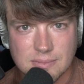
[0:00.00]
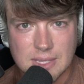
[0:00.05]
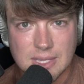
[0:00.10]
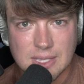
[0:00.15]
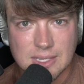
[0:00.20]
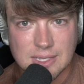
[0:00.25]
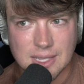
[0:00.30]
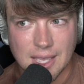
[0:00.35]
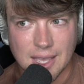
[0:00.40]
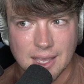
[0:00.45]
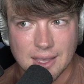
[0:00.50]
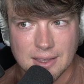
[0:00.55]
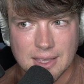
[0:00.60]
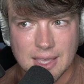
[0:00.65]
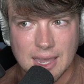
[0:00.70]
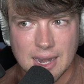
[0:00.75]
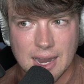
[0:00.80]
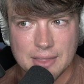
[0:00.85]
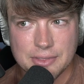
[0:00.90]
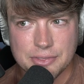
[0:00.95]
Yeah,
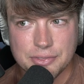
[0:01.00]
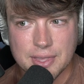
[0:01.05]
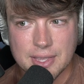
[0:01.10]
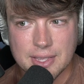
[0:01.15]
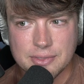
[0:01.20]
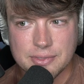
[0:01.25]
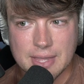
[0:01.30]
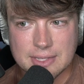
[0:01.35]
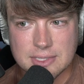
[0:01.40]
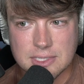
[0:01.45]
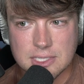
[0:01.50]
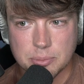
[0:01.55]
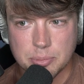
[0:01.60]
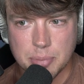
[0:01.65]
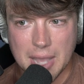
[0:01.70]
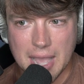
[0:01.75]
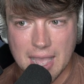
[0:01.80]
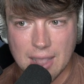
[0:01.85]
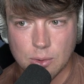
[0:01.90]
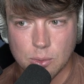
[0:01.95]
and I think that's the
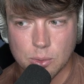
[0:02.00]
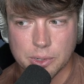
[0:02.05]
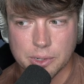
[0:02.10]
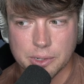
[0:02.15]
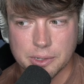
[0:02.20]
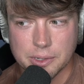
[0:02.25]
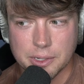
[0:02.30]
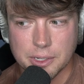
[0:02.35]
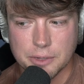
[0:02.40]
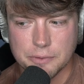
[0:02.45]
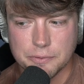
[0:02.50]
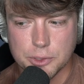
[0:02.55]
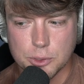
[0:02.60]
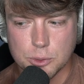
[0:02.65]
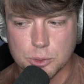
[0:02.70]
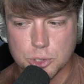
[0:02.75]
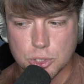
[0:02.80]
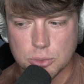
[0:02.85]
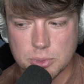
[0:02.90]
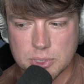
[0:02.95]
power of
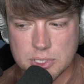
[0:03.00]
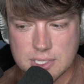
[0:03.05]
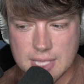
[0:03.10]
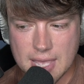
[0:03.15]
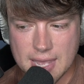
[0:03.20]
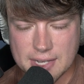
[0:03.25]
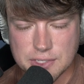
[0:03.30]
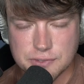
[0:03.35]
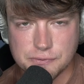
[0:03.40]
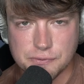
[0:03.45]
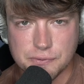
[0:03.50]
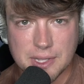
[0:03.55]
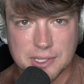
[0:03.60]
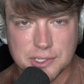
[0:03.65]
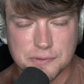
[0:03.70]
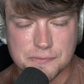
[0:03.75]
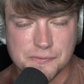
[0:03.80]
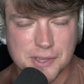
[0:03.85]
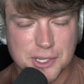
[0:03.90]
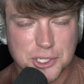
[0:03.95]
YouTube, is that
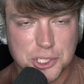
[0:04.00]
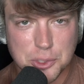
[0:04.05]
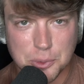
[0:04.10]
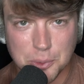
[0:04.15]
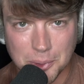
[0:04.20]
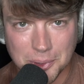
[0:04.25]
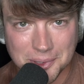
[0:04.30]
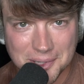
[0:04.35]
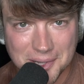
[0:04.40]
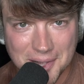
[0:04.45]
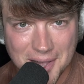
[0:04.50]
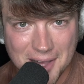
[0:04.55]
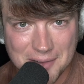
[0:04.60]
it's visual.